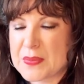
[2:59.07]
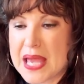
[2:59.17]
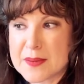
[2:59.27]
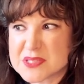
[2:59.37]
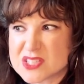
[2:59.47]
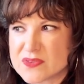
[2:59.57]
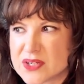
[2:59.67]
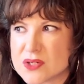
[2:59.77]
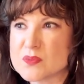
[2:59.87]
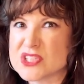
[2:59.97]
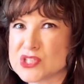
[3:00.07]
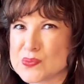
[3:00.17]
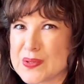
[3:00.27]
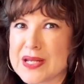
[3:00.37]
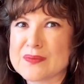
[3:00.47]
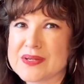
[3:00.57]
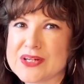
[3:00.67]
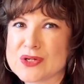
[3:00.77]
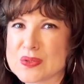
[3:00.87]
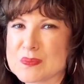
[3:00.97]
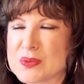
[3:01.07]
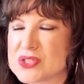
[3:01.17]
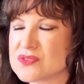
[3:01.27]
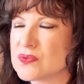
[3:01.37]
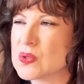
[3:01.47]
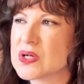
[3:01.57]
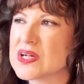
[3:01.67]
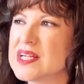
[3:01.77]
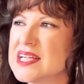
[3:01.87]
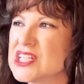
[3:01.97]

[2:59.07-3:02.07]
atmosphere, which is what I read her books for,